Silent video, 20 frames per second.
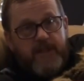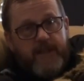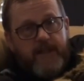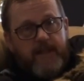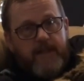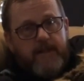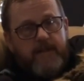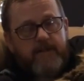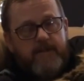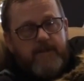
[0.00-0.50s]

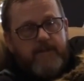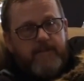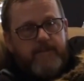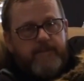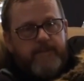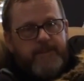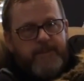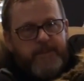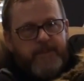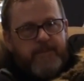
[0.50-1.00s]
again.
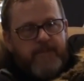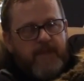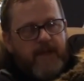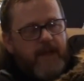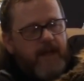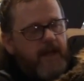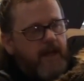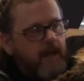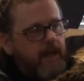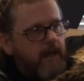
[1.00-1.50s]

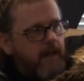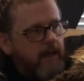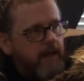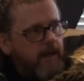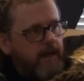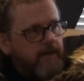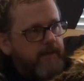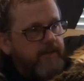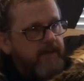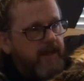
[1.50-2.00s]

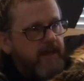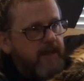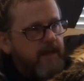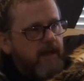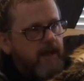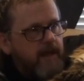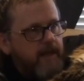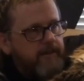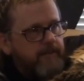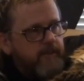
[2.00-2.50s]
Uh, then
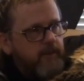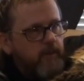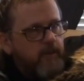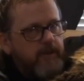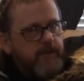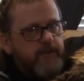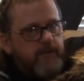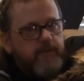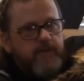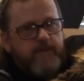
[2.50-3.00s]
I'm
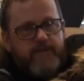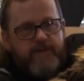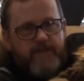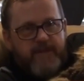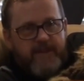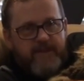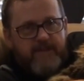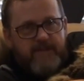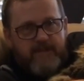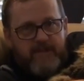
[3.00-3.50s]
going to
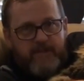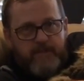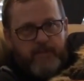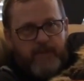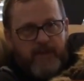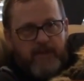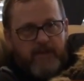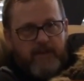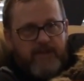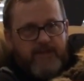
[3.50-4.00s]
fix the
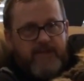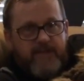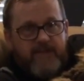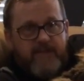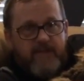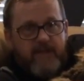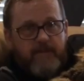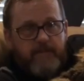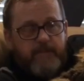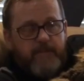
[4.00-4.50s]
sprinkler
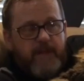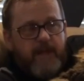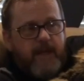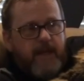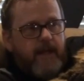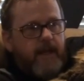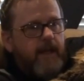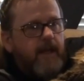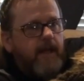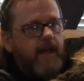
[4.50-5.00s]
system
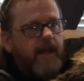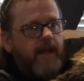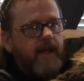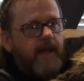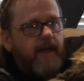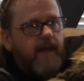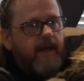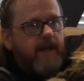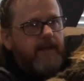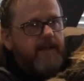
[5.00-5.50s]
uh,
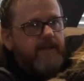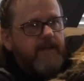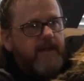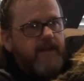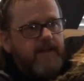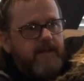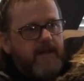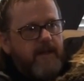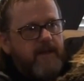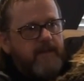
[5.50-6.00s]
and
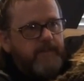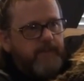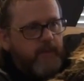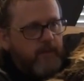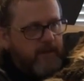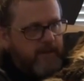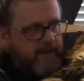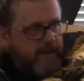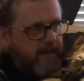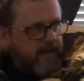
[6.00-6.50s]
then I'm
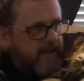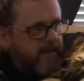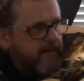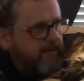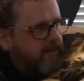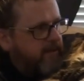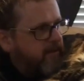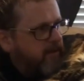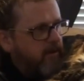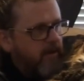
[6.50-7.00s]
going to take
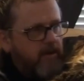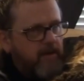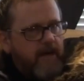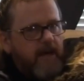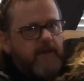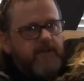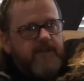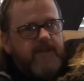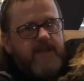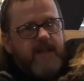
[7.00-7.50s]
the our
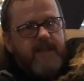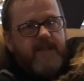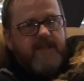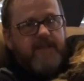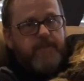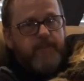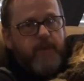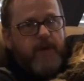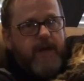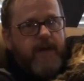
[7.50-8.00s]
outside
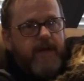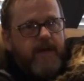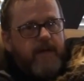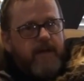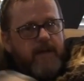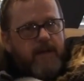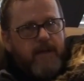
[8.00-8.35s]
spray